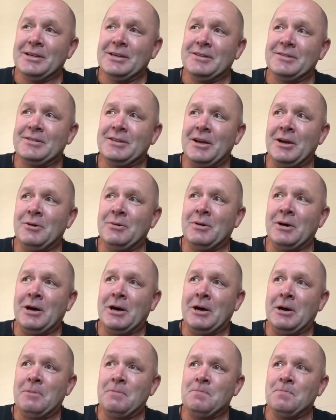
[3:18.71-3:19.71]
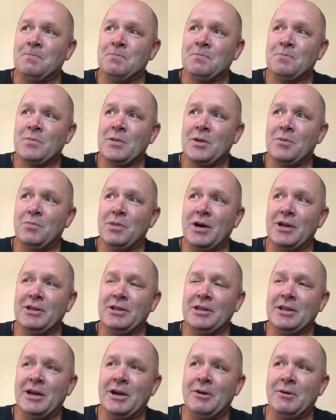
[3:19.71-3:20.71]
So, but
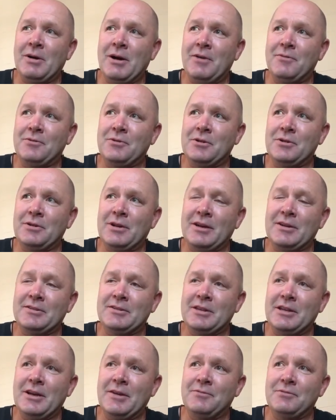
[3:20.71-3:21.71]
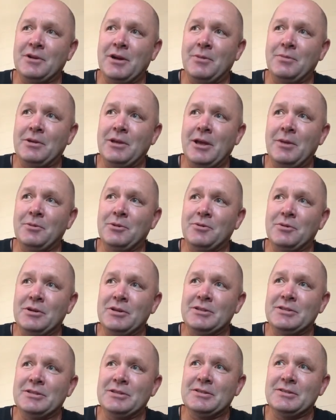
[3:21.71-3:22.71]
you know, after, like I said, after I became a
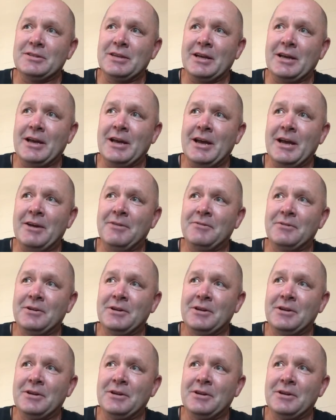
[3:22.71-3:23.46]
Christian, the second half